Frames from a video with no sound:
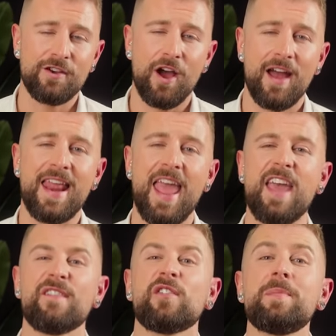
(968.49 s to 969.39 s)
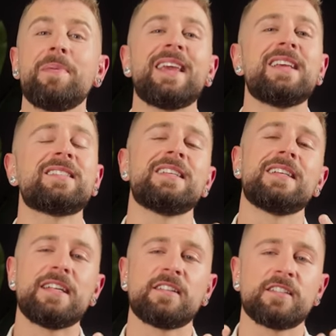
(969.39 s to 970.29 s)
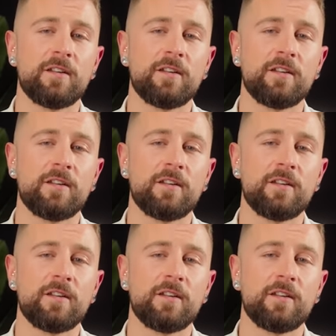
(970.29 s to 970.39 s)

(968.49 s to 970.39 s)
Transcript: Not every piece needs